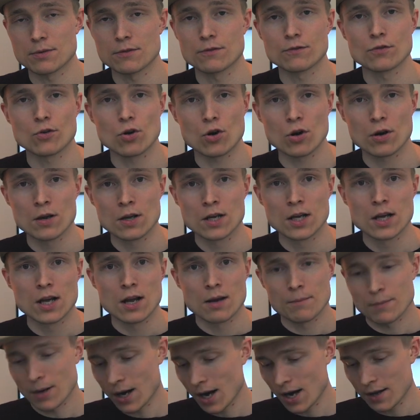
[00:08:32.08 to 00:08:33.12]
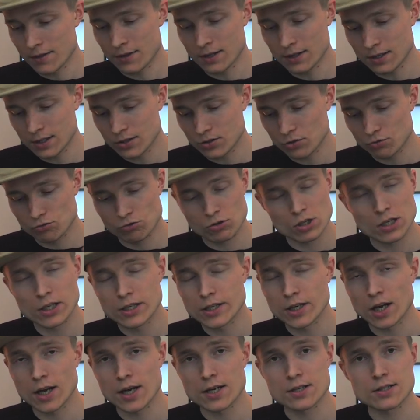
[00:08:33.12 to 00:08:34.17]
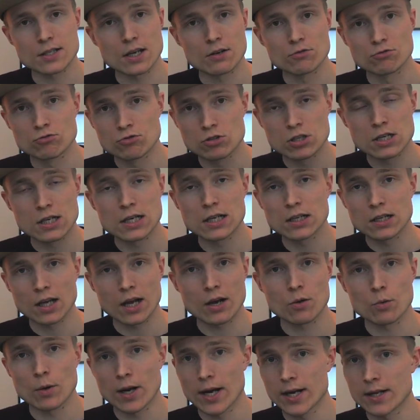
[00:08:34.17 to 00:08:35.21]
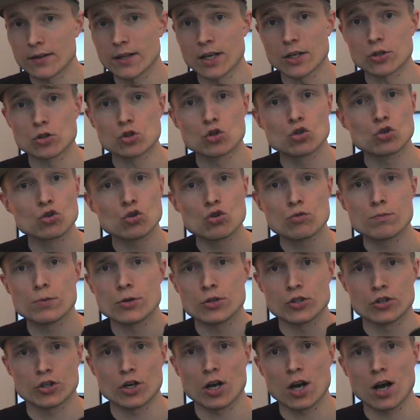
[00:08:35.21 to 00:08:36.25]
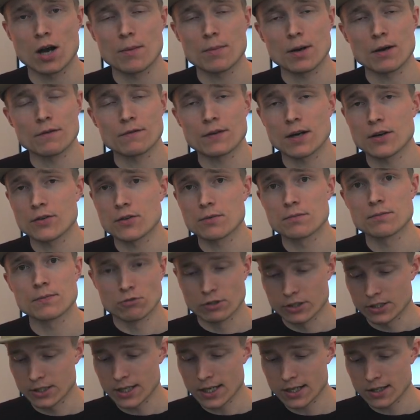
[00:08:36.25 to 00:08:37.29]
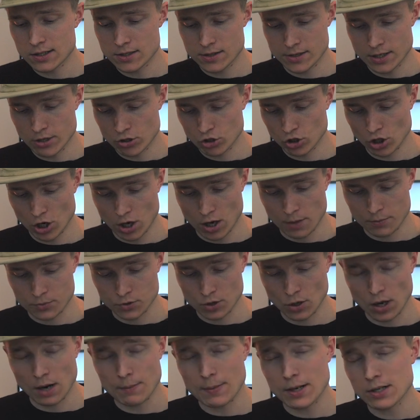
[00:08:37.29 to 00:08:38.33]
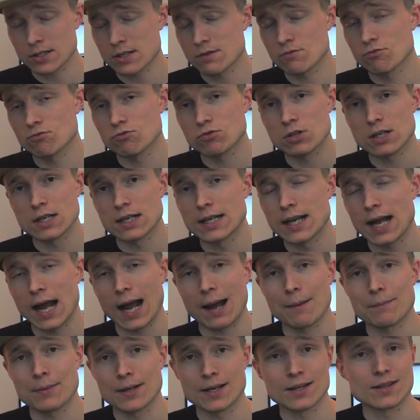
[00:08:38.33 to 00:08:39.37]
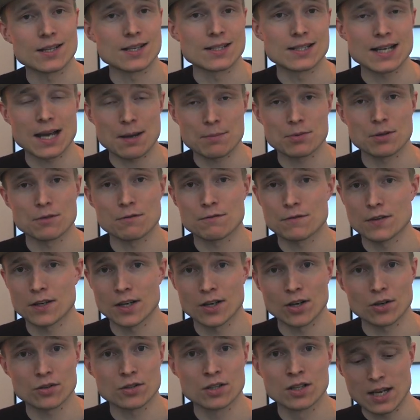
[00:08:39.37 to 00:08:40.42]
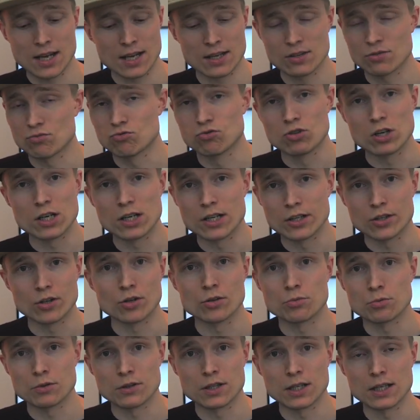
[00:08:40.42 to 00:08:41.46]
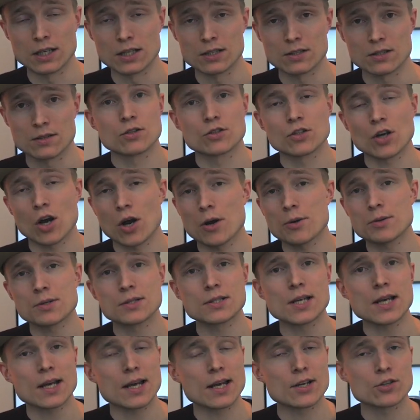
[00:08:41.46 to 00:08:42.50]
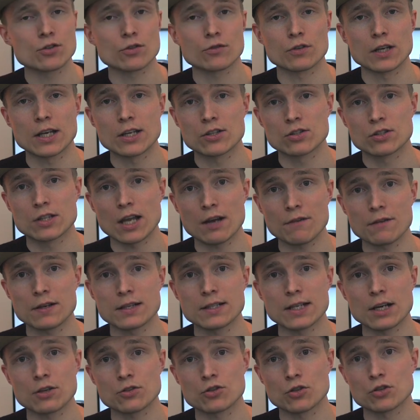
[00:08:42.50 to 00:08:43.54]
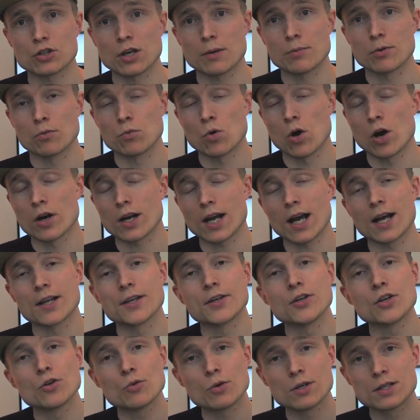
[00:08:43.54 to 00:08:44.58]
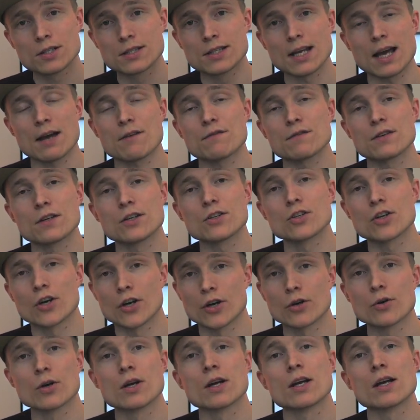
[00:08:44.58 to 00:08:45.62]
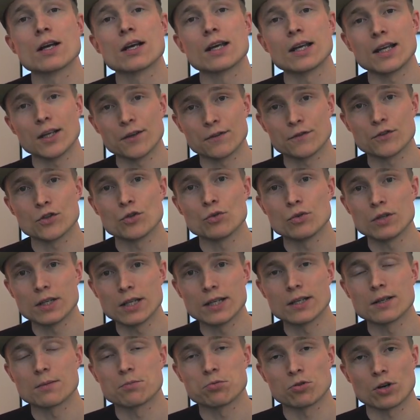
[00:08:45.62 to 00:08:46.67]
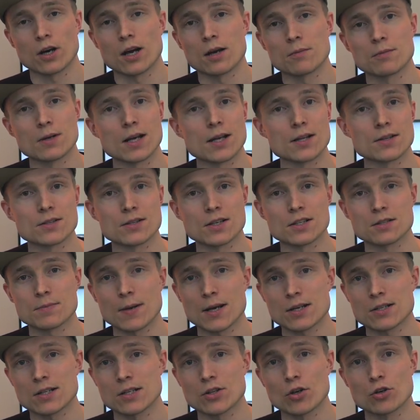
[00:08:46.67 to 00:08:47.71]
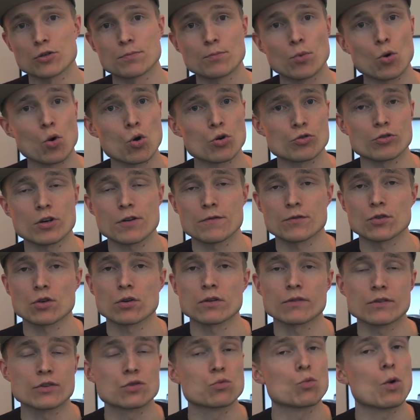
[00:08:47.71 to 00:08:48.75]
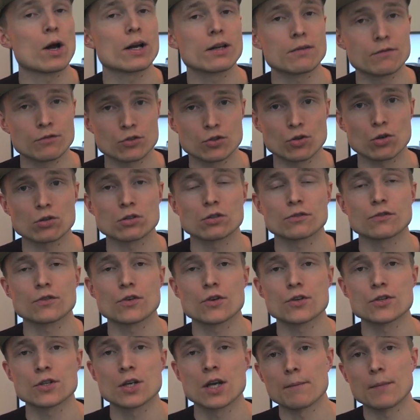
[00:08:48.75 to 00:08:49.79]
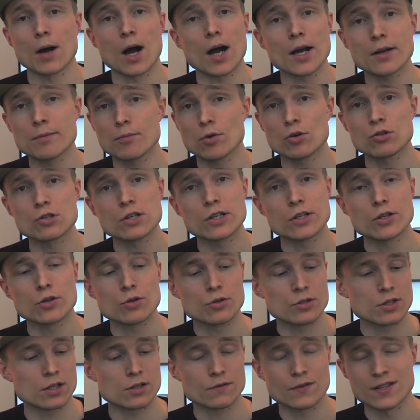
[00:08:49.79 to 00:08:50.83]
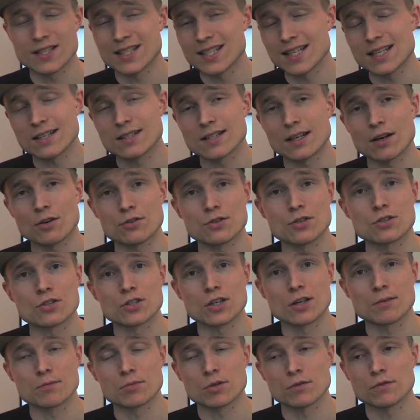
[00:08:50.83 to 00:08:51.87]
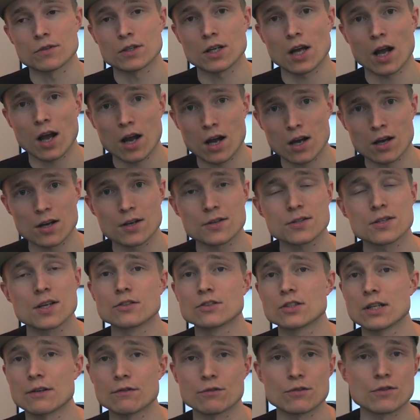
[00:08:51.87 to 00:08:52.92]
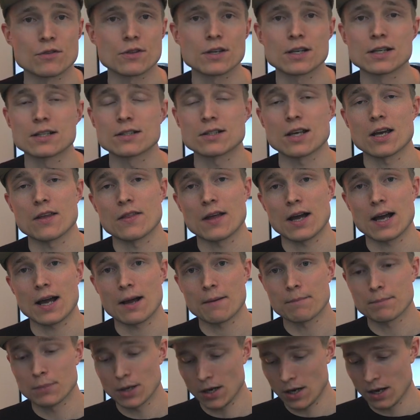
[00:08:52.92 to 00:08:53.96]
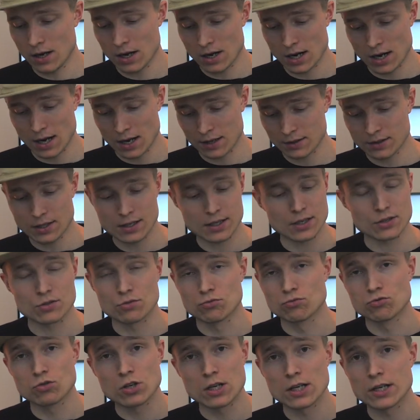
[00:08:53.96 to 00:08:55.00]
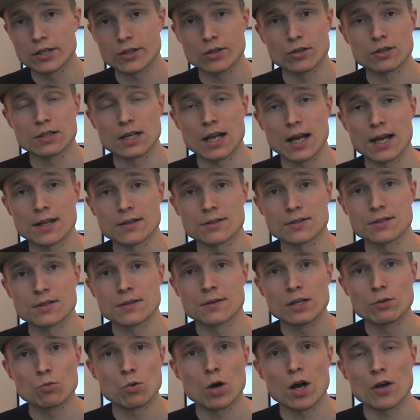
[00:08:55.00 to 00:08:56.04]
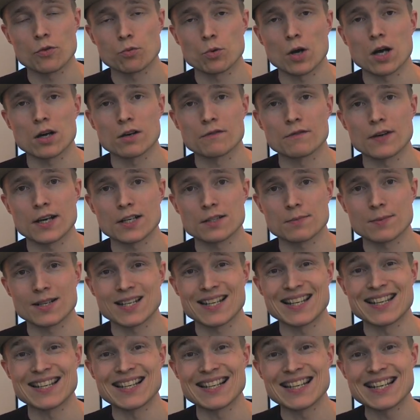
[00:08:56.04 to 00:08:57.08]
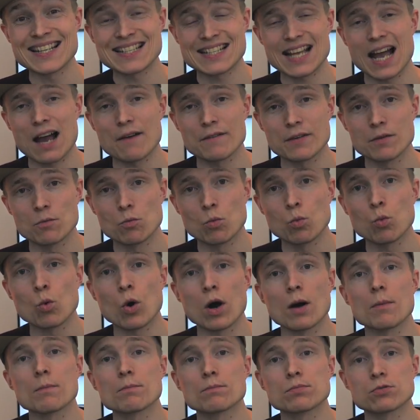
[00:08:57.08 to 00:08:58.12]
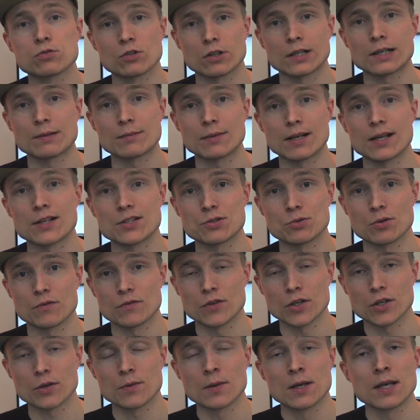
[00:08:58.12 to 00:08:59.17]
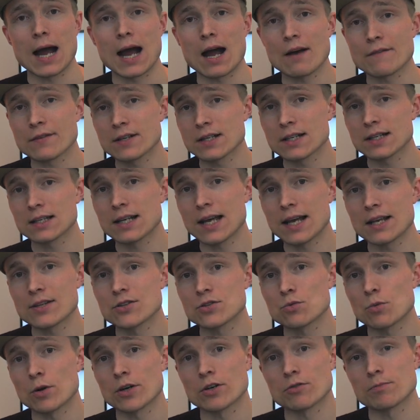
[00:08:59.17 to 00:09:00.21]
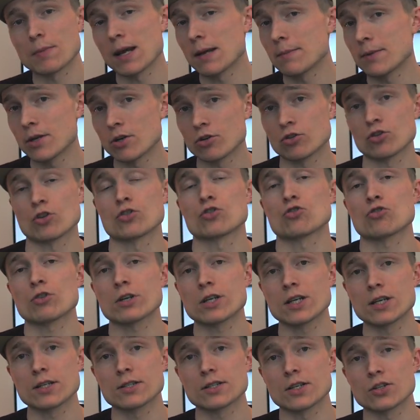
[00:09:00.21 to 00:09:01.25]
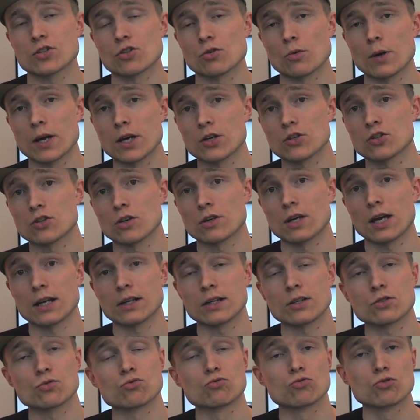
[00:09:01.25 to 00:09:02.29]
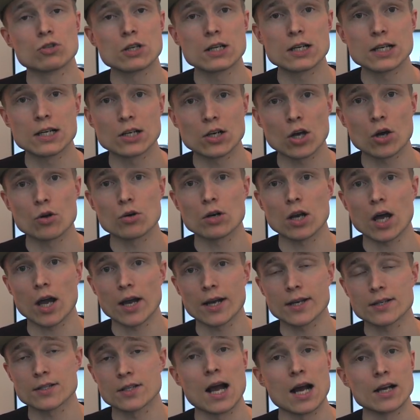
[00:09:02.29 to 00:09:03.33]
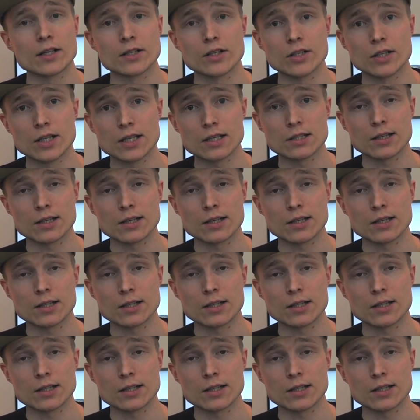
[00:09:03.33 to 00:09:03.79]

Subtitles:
before. But I think these are really nice, they're really lightweight, they're super sharp. I found them ridiculously sharp, so I'm actually really happy, and the depth of field is really good with these. So I would say it's definitely down to your type of work, and you would definitely know if you need a prime lens, especially those portrait photographers, wedding photographers. I mostly use this for details in terms of cars, different things like that, but I think it's a really good lens, really worthwhile investment, at least having one prime lens with you. Having a lens when maybe you're in a tricky situation and it's really low light and you need